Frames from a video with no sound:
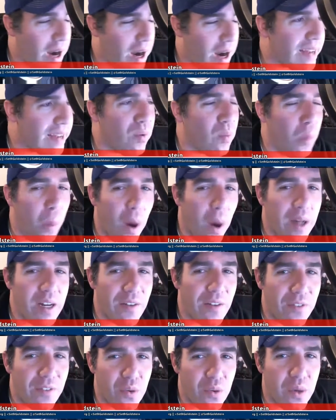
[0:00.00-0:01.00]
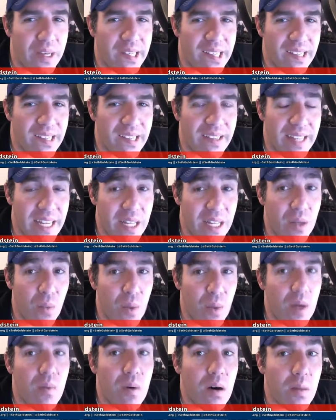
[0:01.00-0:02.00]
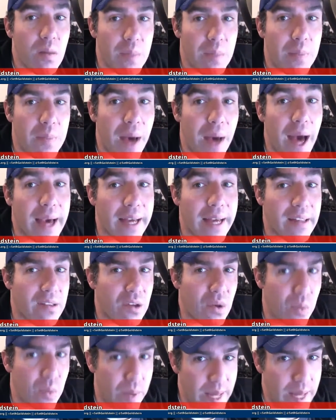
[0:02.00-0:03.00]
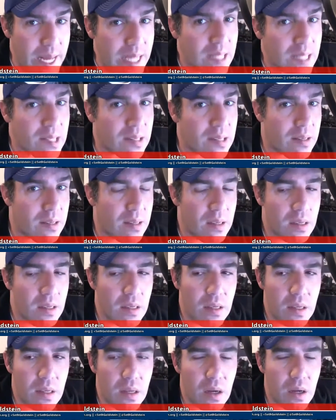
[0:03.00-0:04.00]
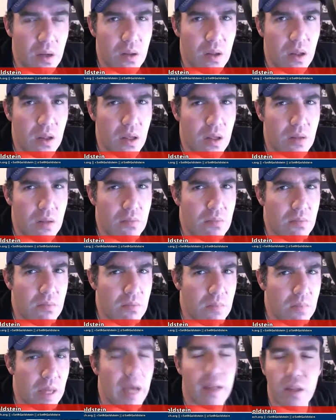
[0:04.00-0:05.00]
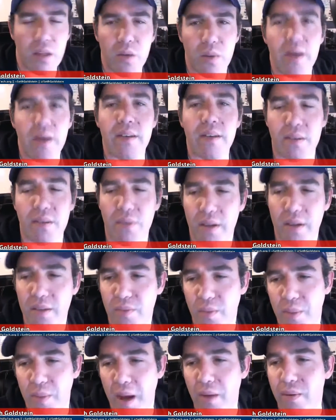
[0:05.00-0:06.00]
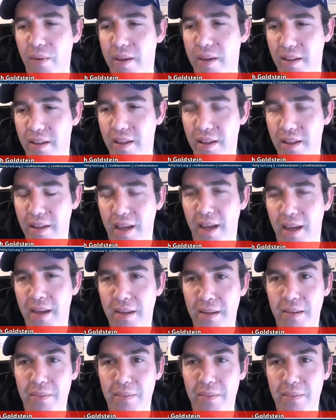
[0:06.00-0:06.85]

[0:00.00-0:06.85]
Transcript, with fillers: Have a wonderful twenty sixteen. We will be back in two weeks. Yeah, two weeks. So we're bi-weekly. Yeah.